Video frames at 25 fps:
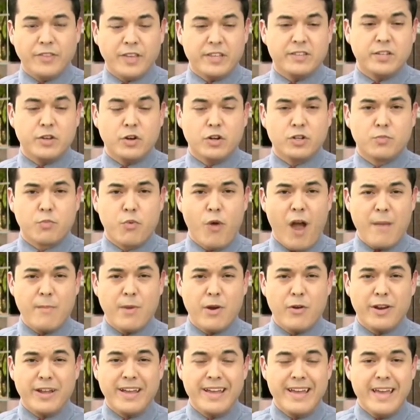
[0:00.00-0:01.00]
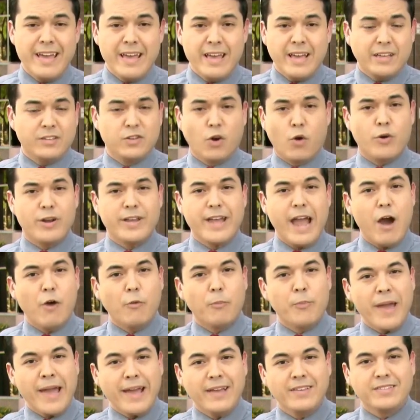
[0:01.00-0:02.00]
this year's primary is already
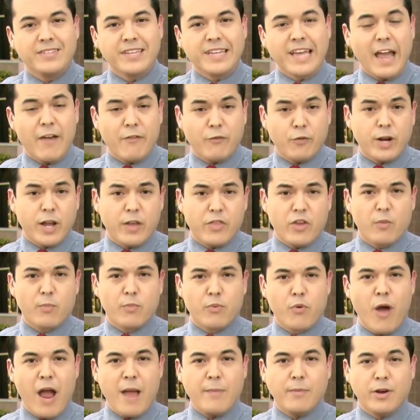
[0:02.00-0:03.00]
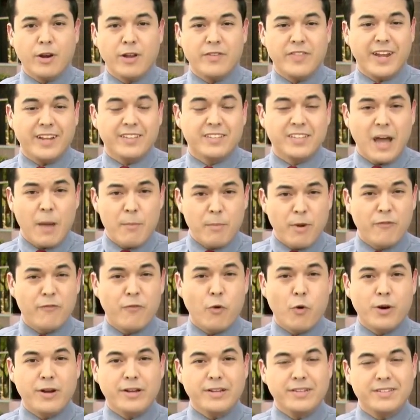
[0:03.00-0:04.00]
outpacing every other primary that has come
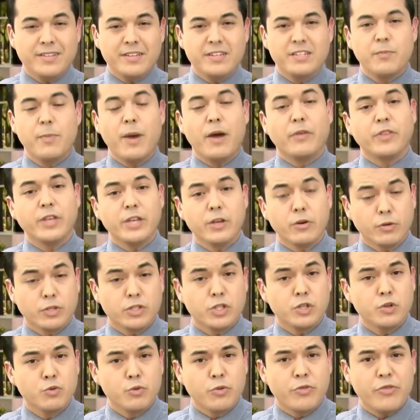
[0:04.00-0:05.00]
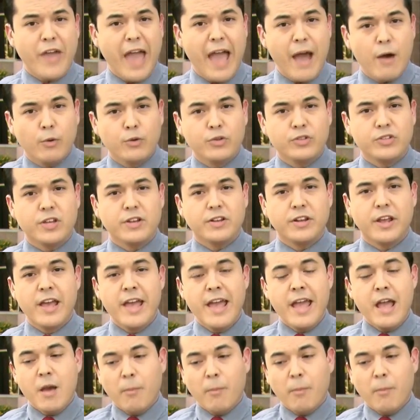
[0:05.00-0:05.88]
before it since about the year 2000.